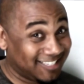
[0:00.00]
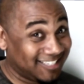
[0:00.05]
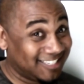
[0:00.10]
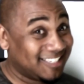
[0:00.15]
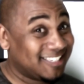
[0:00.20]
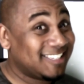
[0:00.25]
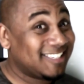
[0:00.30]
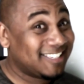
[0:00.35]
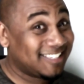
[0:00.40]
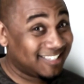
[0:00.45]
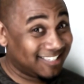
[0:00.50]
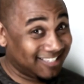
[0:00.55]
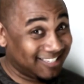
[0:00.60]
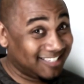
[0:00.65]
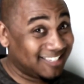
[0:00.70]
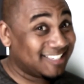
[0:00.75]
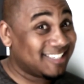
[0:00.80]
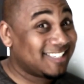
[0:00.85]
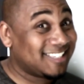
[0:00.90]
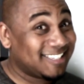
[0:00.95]
If you
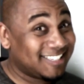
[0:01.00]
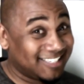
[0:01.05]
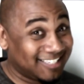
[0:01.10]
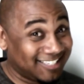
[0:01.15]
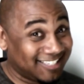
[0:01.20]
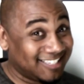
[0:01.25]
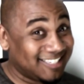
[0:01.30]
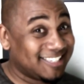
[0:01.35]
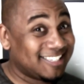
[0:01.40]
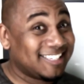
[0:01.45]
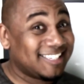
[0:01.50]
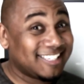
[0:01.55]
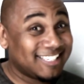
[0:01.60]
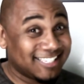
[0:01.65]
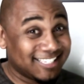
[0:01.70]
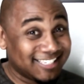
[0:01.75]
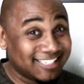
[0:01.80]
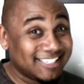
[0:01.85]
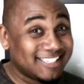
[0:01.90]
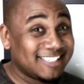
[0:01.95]
like the videos you
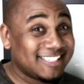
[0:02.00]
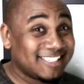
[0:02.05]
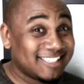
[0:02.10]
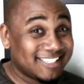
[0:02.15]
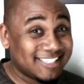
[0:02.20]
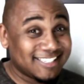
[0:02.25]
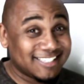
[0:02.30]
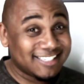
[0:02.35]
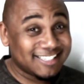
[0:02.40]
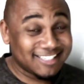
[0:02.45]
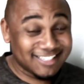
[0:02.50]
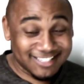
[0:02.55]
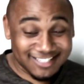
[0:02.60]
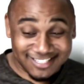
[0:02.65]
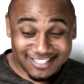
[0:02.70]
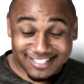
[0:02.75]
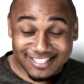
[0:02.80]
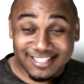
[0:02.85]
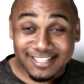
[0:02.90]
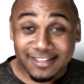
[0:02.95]
see here on Genius
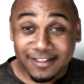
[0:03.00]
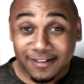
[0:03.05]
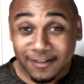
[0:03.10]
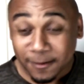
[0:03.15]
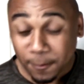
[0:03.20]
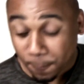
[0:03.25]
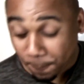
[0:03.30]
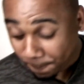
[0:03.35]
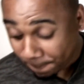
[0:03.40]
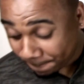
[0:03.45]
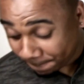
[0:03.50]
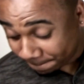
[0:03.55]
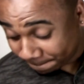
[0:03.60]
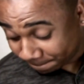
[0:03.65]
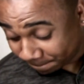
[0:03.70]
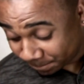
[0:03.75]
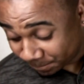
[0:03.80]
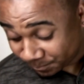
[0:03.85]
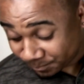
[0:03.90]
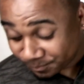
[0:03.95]

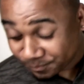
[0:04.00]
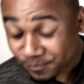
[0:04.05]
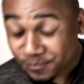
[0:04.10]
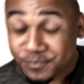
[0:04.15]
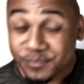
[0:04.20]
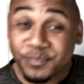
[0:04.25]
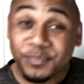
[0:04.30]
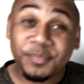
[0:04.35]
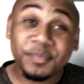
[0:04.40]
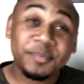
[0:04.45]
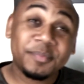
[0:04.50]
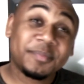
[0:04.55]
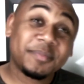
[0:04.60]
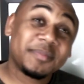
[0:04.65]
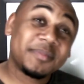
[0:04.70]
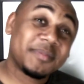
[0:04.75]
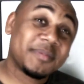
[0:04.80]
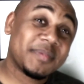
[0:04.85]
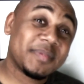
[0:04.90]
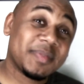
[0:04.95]
Insomniac, make sure to
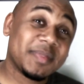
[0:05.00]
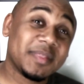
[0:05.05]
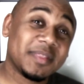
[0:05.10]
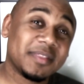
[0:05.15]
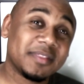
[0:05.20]
subscribe.